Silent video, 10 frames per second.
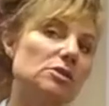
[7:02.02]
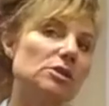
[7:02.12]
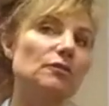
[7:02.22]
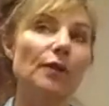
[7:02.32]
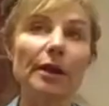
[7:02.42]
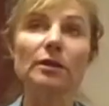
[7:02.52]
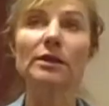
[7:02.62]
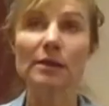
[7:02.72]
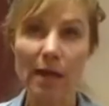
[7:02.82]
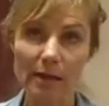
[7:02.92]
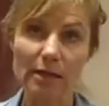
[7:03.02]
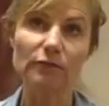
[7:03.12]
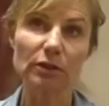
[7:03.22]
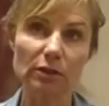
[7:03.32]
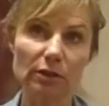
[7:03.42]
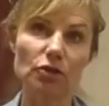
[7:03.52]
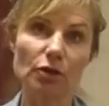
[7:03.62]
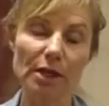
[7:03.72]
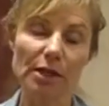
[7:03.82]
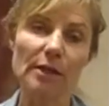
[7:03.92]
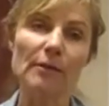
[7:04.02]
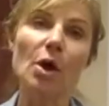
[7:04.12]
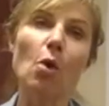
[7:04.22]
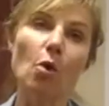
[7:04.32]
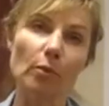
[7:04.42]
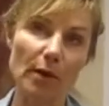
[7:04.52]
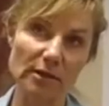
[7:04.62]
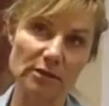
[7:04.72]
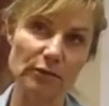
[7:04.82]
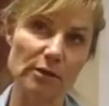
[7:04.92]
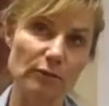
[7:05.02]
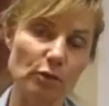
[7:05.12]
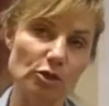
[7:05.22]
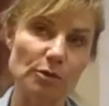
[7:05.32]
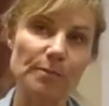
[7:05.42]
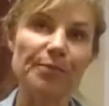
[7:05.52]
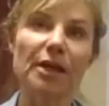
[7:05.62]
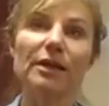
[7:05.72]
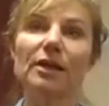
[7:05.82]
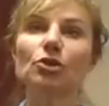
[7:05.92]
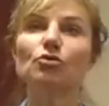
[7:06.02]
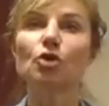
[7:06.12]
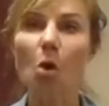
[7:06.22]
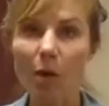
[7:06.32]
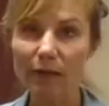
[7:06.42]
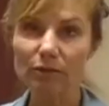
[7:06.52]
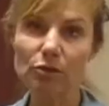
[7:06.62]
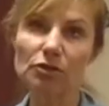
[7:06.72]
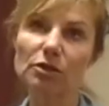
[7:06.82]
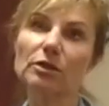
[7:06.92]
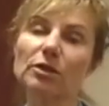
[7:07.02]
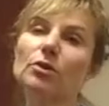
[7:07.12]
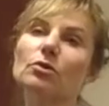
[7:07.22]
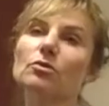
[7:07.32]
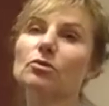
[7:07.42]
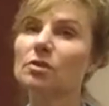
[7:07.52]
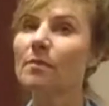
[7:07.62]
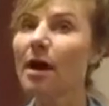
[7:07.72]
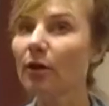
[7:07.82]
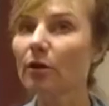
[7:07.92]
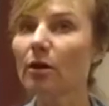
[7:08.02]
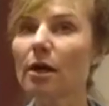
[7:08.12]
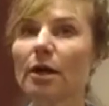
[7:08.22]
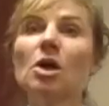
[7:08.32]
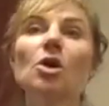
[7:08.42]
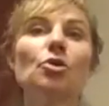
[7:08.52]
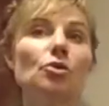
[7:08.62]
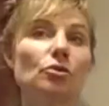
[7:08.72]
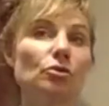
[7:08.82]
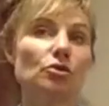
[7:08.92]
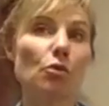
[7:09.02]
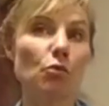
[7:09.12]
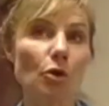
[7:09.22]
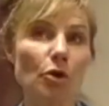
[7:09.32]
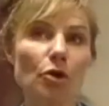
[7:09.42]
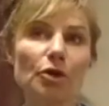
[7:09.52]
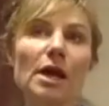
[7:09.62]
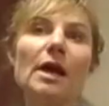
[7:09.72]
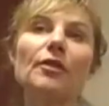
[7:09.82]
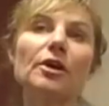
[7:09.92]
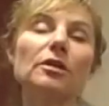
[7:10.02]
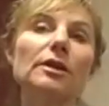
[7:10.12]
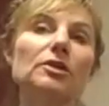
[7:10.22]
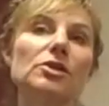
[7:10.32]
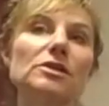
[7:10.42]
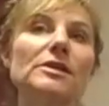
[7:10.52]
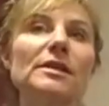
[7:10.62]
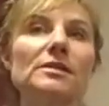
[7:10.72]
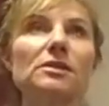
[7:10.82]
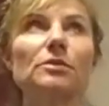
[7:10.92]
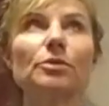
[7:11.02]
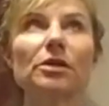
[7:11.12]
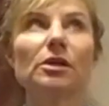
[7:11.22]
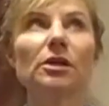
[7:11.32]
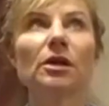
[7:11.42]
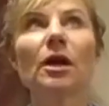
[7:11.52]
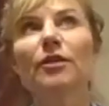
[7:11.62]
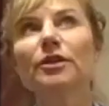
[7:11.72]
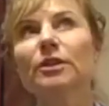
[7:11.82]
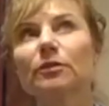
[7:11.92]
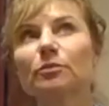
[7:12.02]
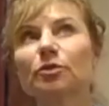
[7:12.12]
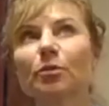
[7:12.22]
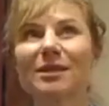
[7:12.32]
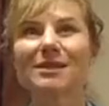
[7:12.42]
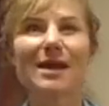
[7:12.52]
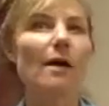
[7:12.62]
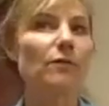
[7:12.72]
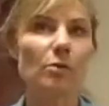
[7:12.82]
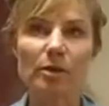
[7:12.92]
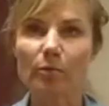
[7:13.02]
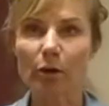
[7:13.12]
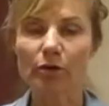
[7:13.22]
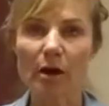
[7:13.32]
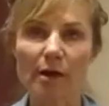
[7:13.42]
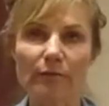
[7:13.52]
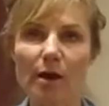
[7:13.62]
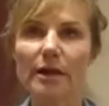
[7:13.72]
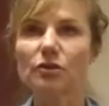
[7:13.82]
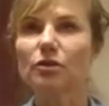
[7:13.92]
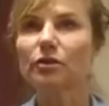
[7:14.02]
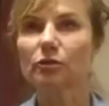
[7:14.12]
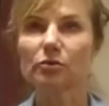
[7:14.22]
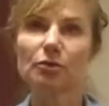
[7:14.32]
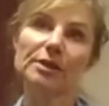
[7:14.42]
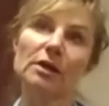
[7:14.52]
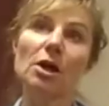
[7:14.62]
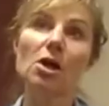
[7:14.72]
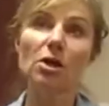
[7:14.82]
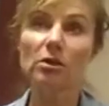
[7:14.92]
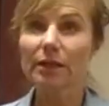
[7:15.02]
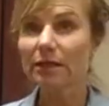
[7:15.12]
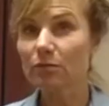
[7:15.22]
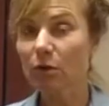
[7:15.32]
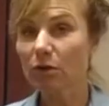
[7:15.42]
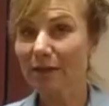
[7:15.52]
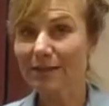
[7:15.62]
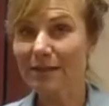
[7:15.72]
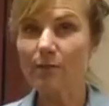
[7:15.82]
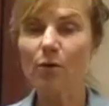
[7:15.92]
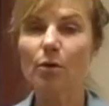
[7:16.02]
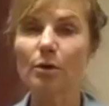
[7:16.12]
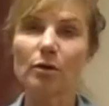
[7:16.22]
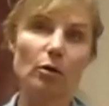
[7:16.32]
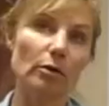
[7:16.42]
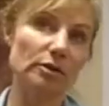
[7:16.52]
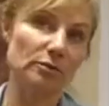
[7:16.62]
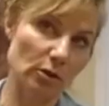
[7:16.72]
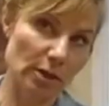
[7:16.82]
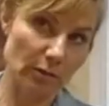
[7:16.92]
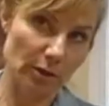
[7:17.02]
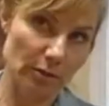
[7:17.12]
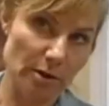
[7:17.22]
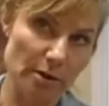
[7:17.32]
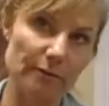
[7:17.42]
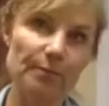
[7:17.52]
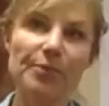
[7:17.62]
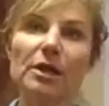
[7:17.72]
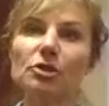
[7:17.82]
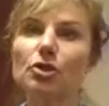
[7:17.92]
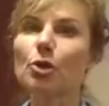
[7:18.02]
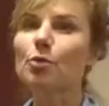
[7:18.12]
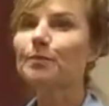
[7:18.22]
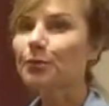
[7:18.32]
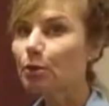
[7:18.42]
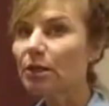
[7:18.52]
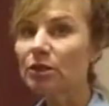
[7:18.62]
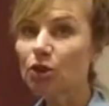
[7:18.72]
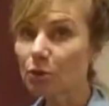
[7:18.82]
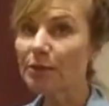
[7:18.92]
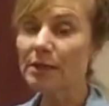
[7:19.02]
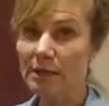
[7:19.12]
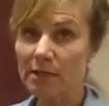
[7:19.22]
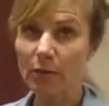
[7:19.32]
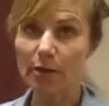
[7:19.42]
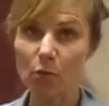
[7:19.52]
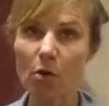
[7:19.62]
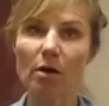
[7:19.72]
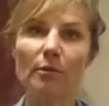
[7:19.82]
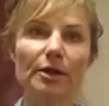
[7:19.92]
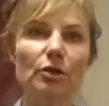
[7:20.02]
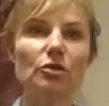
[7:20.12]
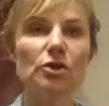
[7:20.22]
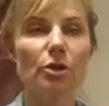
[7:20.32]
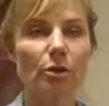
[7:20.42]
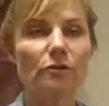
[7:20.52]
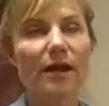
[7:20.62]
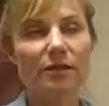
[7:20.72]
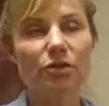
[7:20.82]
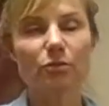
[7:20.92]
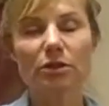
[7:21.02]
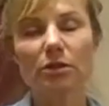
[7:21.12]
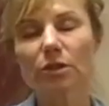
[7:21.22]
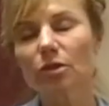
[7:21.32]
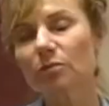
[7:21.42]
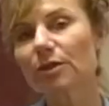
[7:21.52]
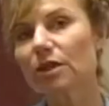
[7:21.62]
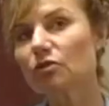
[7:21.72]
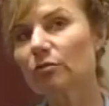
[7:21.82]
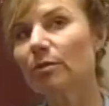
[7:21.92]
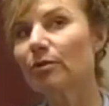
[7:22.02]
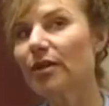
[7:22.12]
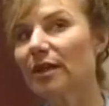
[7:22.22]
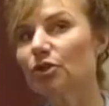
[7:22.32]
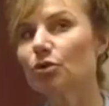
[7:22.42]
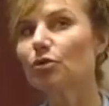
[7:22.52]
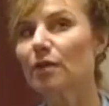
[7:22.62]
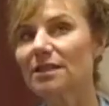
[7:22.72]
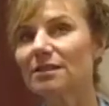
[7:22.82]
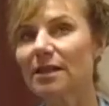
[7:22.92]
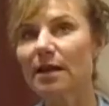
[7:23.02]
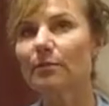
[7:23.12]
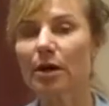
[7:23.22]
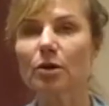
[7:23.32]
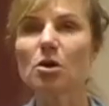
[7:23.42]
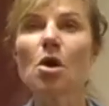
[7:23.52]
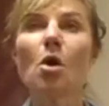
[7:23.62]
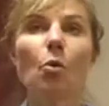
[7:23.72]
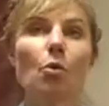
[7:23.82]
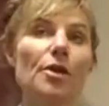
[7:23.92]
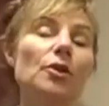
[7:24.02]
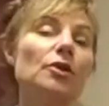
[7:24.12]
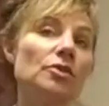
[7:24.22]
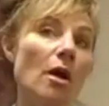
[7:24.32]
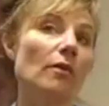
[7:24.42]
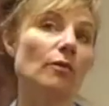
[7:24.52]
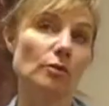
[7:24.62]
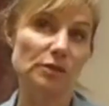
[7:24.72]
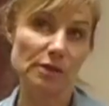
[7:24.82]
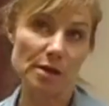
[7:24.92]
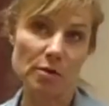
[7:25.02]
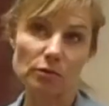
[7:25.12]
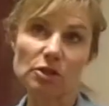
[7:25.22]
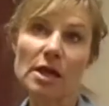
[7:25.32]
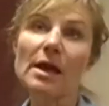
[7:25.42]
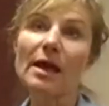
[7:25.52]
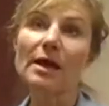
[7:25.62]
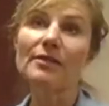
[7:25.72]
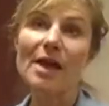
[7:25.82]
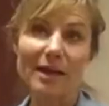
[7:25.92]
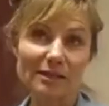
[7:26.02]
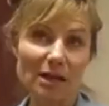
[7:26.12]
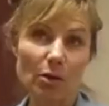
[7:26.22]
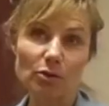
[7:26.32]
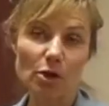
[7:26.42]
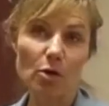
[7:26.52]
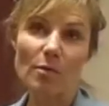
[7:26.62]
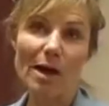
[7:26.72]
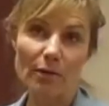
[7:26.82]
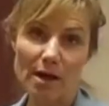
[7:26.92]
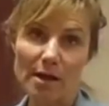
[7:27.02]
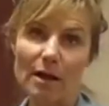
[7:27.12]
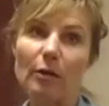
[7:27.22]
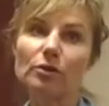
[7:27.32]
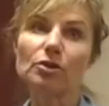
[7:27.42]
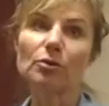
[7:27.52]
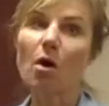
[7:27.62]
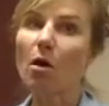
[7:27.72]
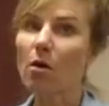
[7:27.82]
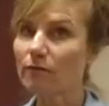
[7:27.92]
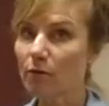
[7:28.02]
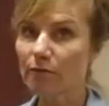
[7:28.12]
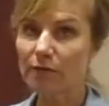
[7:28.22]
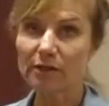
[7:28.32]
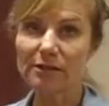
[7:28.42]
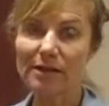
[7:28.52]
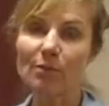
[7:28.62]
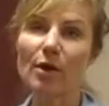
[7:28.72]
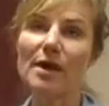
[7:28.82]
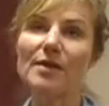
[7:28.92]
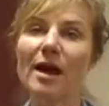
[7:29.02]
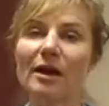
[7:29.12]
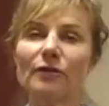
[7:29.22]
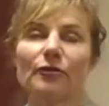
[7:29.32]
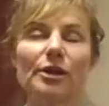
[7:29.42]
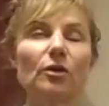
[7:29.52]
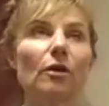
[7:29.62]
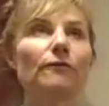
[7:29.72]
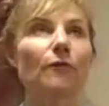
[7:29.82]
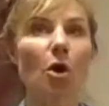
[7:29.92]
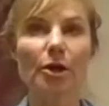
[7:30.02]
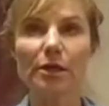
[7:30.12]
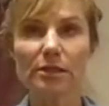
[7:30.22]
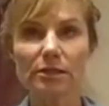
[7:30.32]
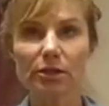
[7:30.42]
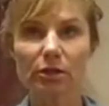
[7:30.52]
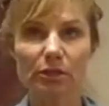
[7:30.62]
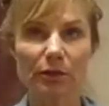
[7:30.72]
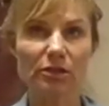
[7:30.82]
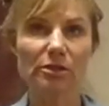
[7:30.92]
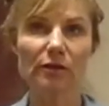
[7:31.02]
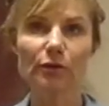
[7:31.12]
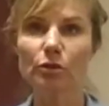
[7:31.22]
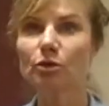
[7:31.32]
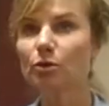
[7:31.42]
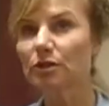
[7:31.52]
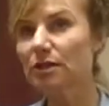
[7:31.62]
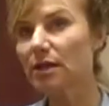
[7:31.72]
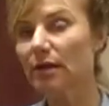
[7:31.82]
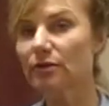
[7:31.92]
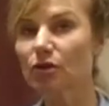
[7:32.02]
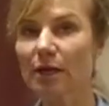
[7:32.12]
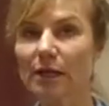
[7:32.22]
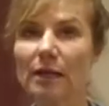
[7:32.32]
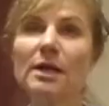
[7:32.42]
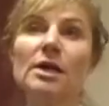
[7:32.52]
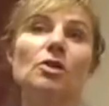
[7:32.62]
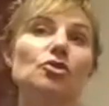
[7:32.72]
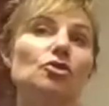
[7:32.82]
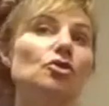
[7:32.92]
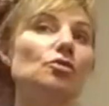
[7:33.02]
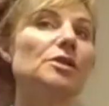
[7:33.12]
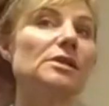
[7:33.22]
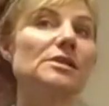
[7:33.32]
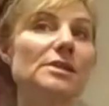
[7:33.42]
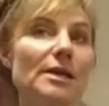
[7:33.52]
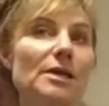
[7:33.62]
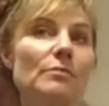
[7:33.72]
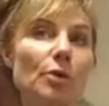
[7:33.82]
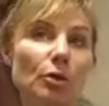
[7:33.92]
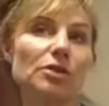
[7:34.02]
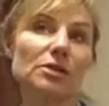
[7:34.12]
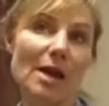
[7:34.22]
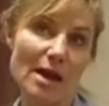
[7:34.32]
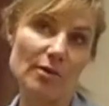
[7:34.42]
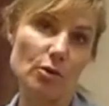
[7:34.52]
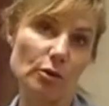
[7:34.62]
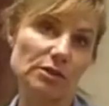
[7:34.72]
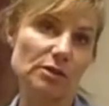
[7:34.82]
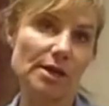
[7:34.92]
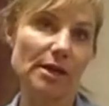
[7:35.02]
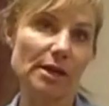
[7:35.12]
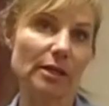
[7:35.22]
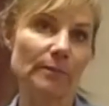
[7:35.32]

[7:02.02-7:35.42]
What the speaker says: that's fairly naive to clicker training or positive reinforcement. Again, you don't have to use the click. You can use a mouth cluck. You can use a word. The click just tends to be the difference between a scalpel and a butter knife, right? So the difference between a click is more like a scalpel and a word is more like a butter knife. So you can do it any way you want, but it usually goes faster with a clicker because remember, they do resonate better with novel sounds. And that is how I would go about that. I would do all 4 feet the same way. The hind feet are far easier, especially if you're new to this kind of training, to do with the second person at the horse's head.